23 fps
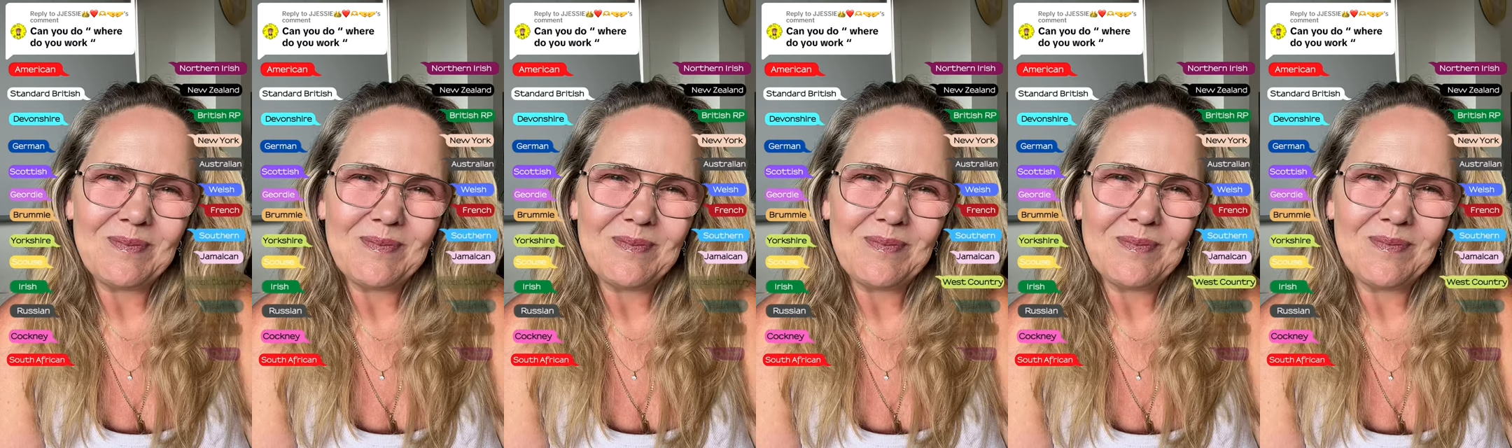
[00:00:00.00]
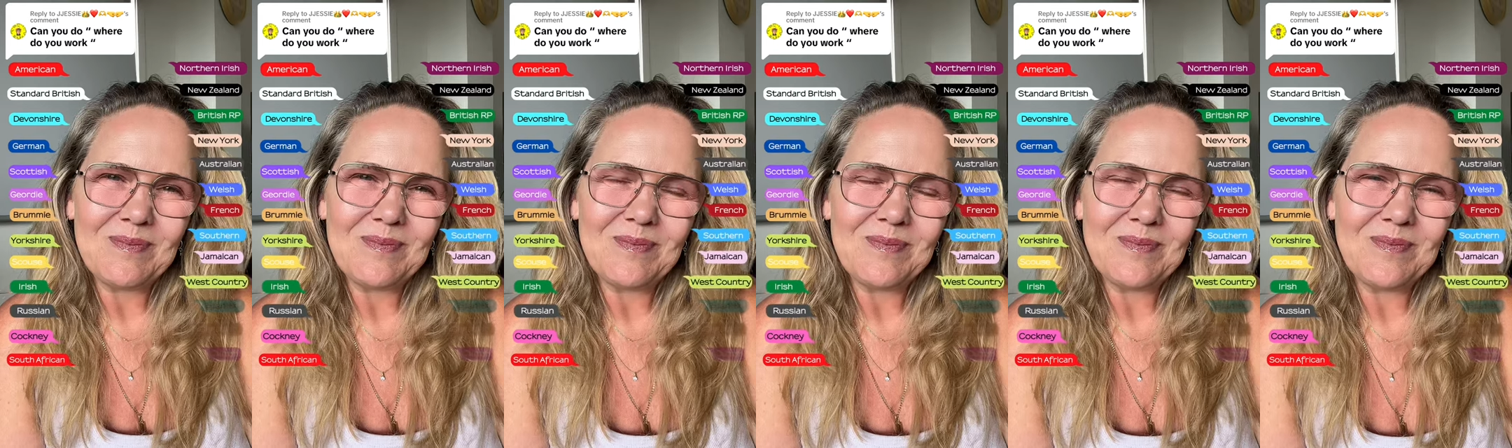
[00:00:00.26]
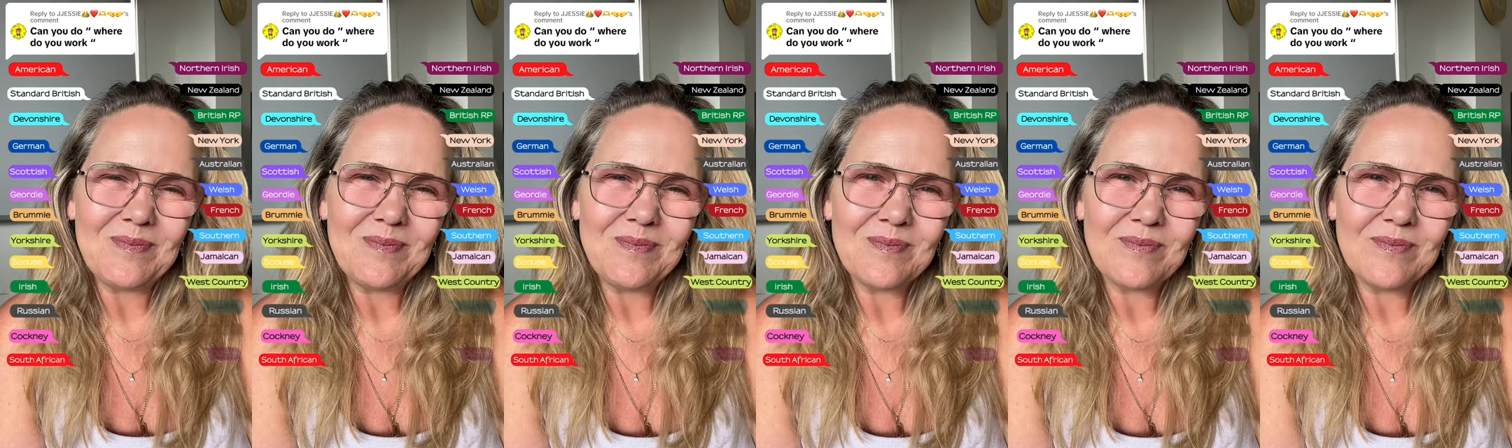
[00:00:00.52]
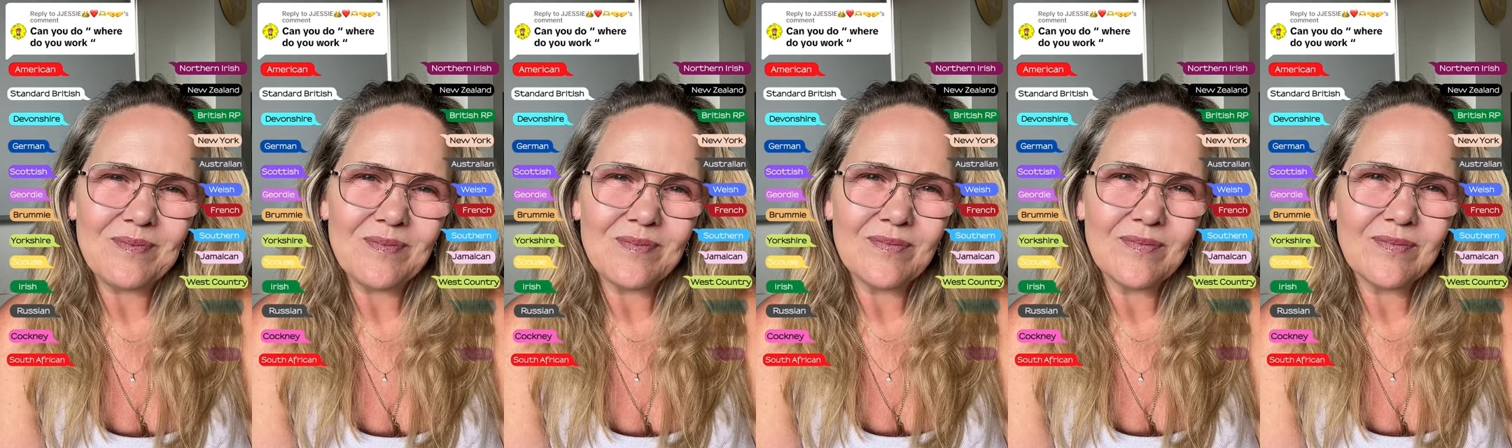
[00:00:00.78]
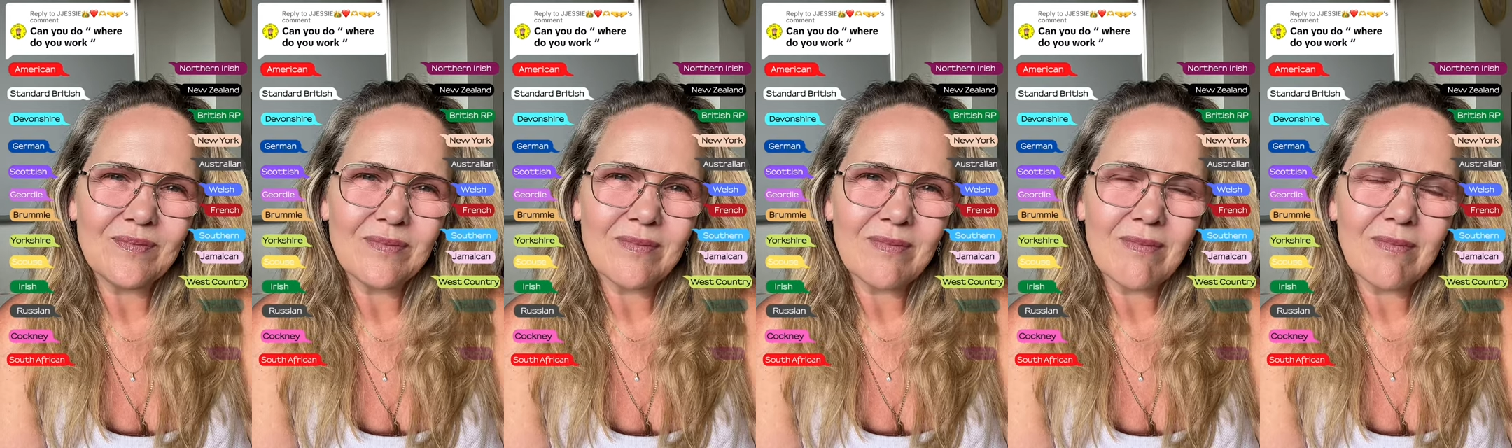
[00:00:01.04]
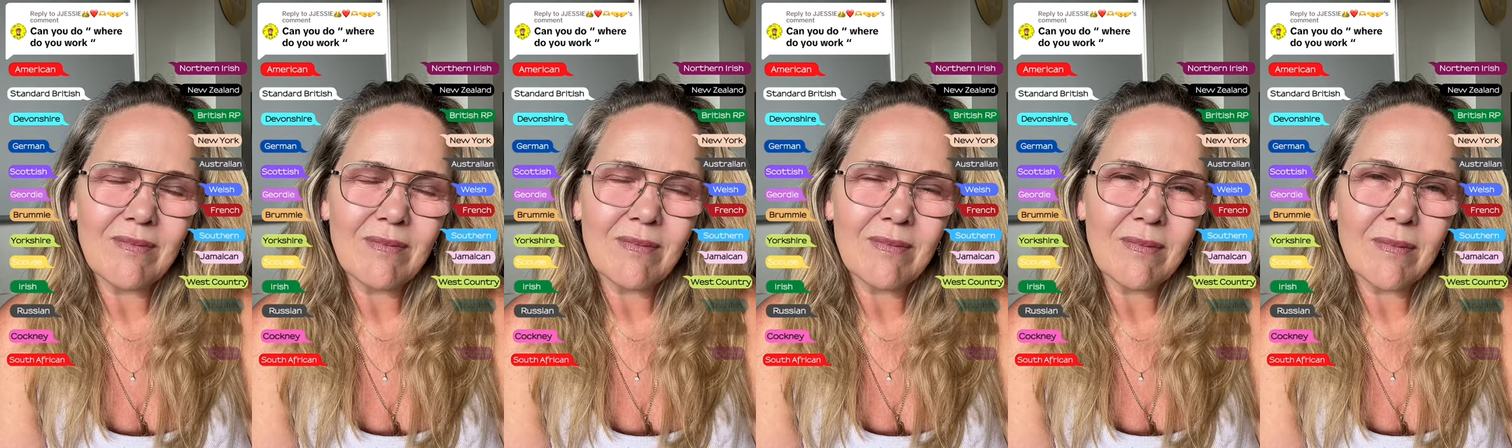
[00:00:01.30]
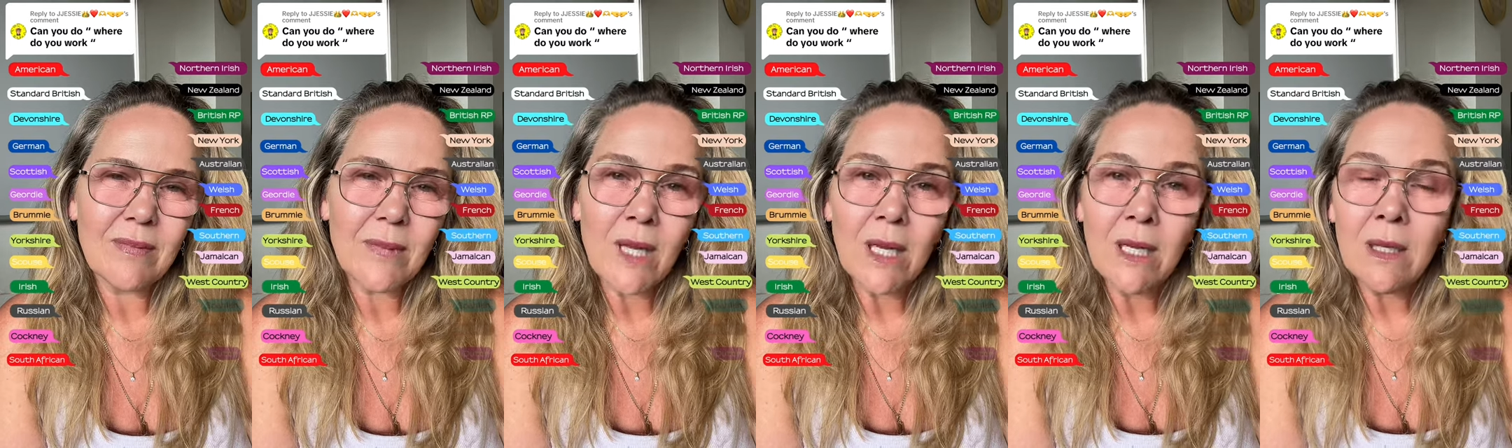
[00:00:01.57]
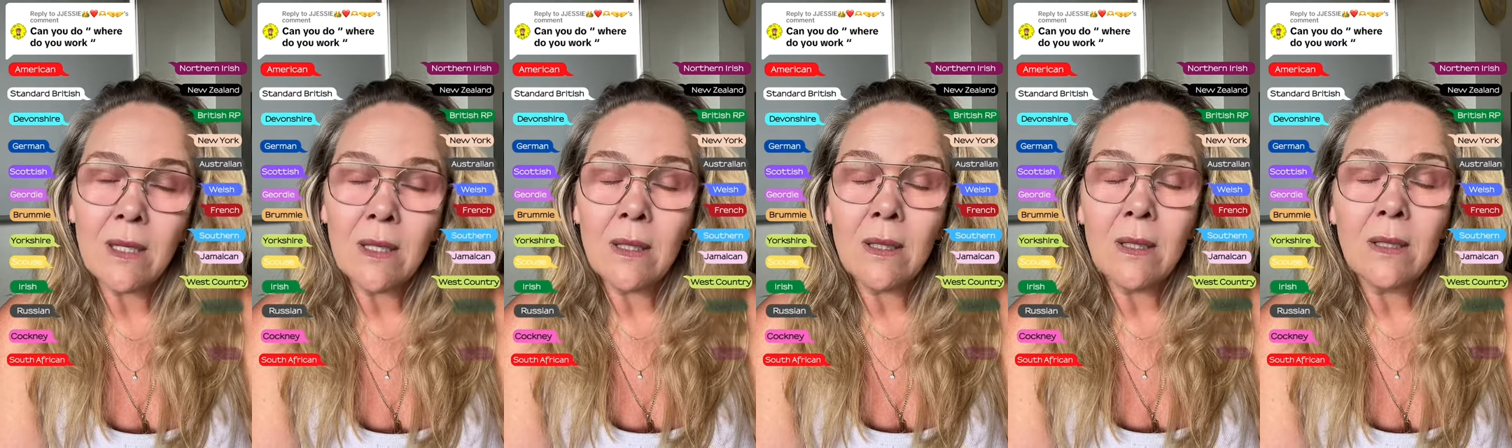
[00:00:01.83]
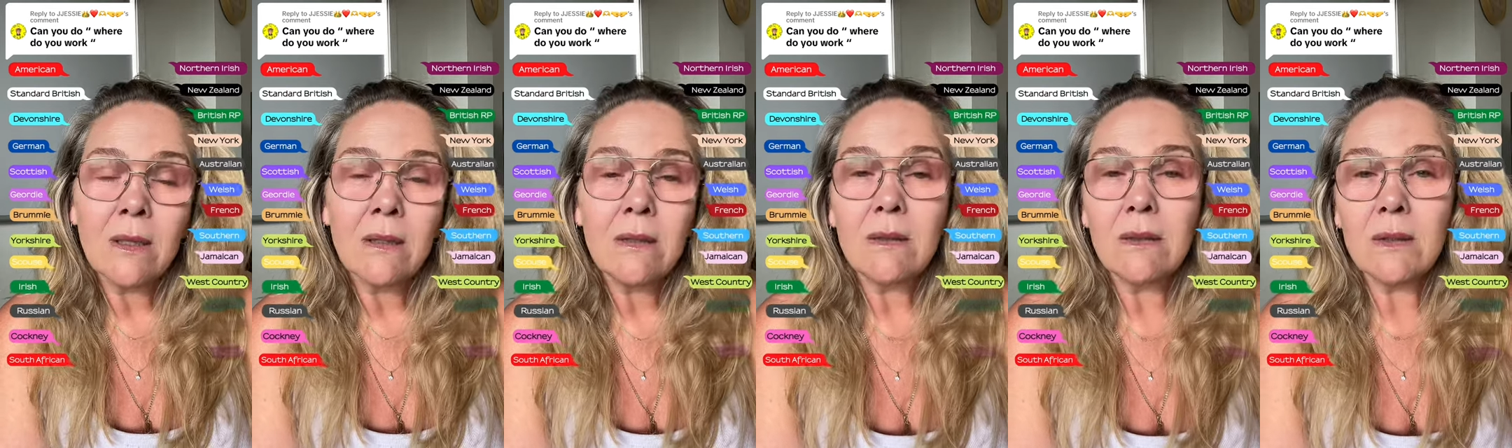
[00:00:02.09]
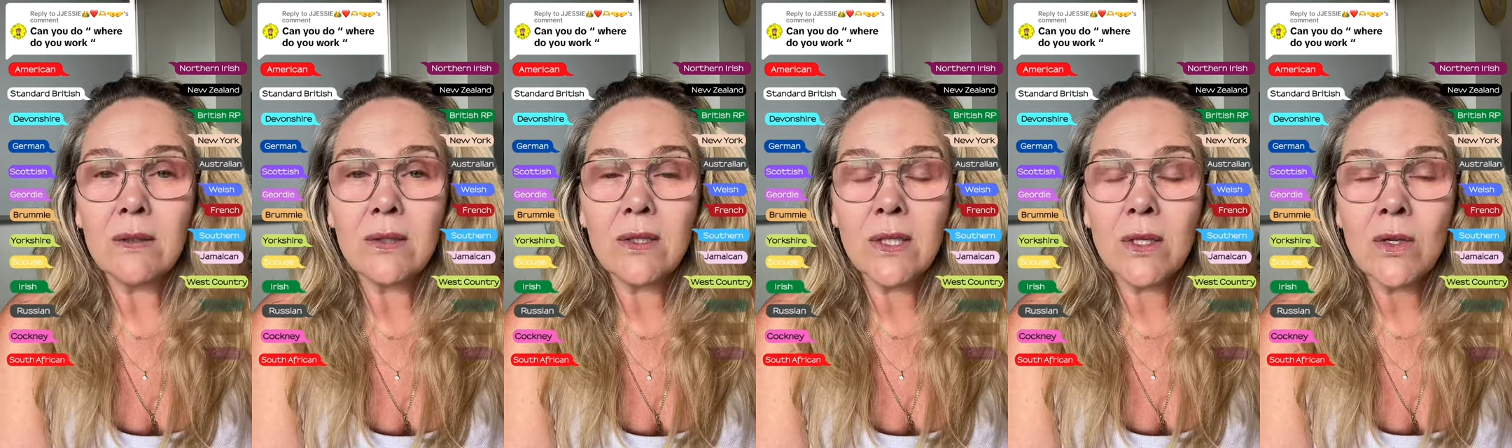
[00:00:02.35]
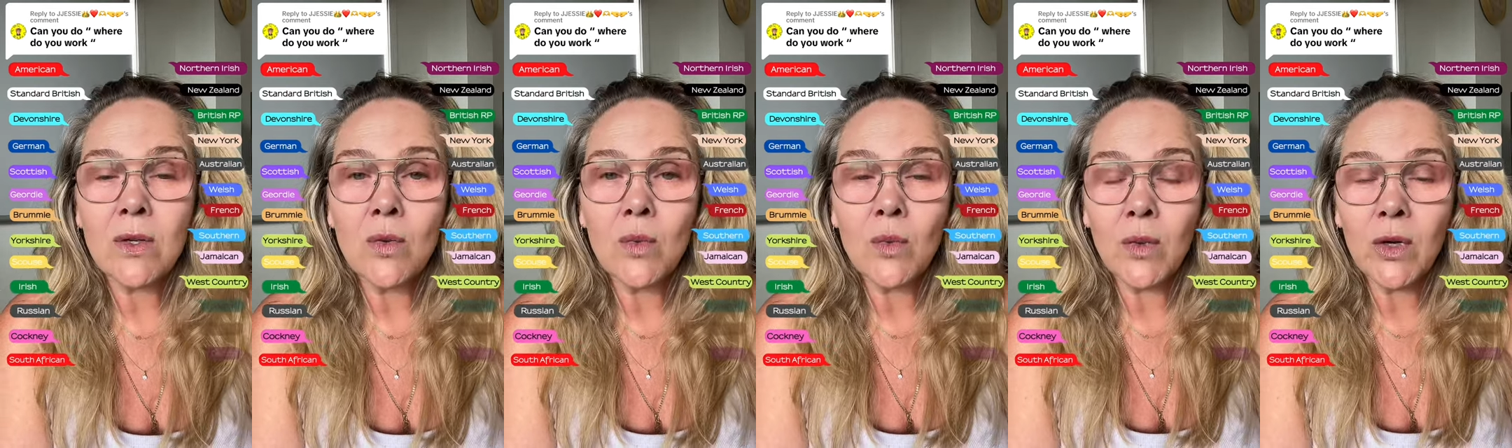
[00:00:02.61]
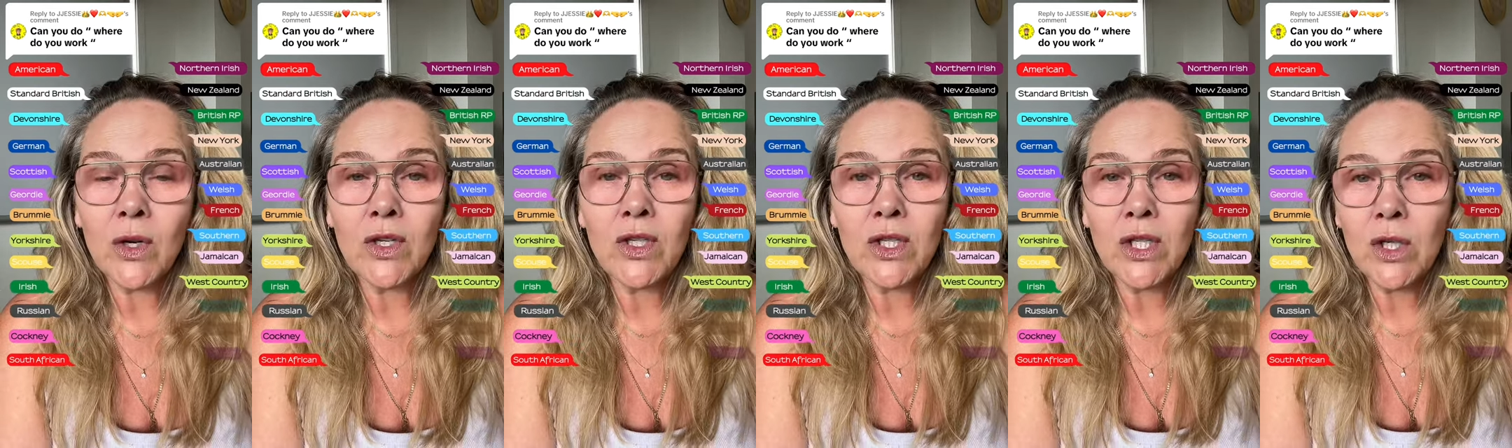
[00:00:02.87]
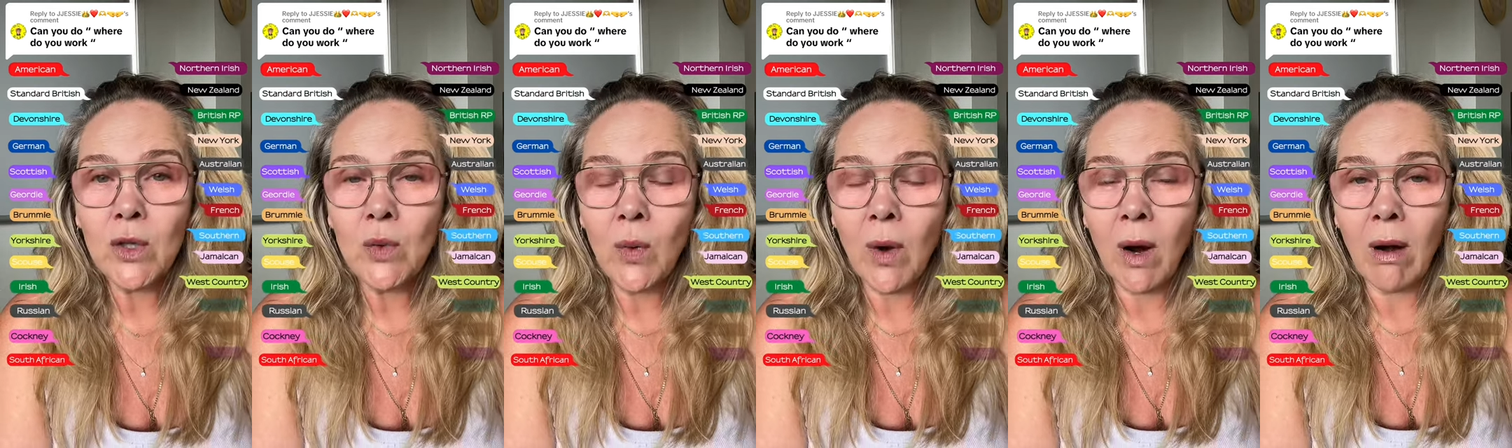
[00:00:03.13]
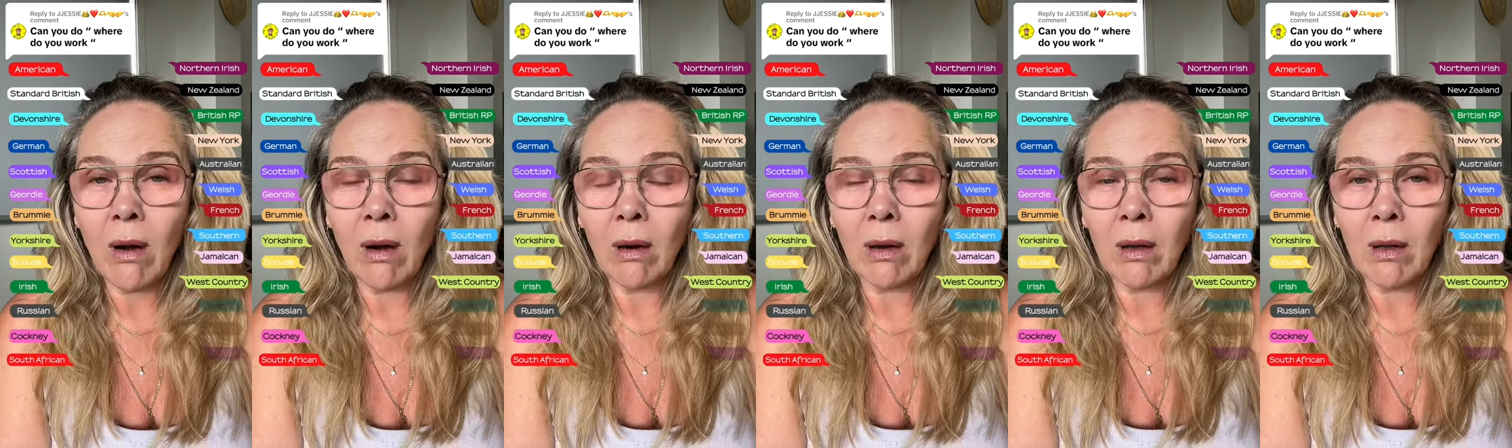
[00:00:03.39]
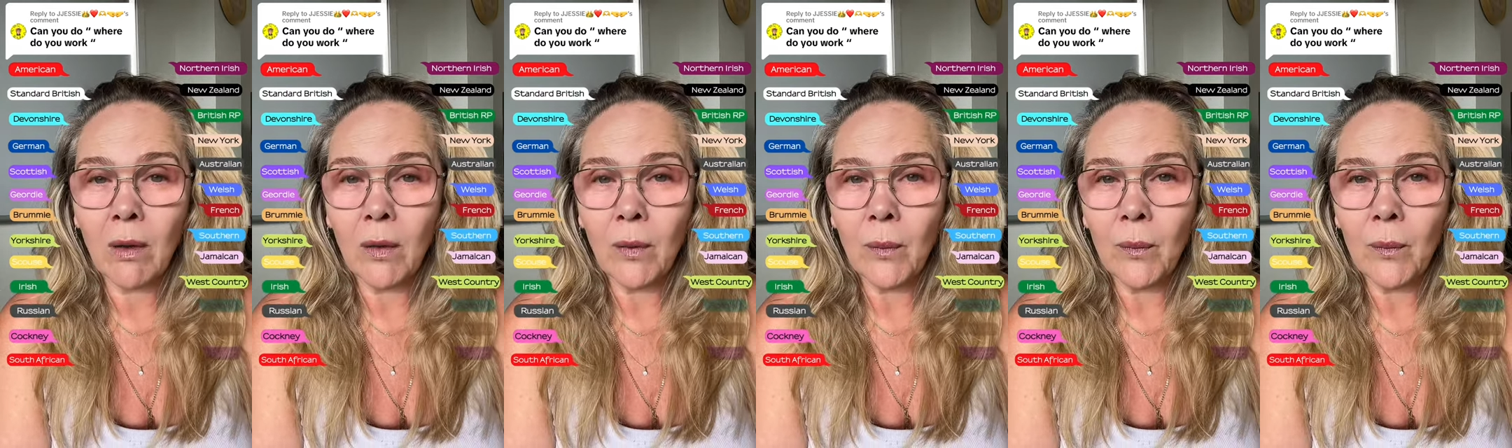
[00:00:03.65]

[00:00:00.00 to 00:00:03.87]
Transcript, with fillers: West Country. So where do you work?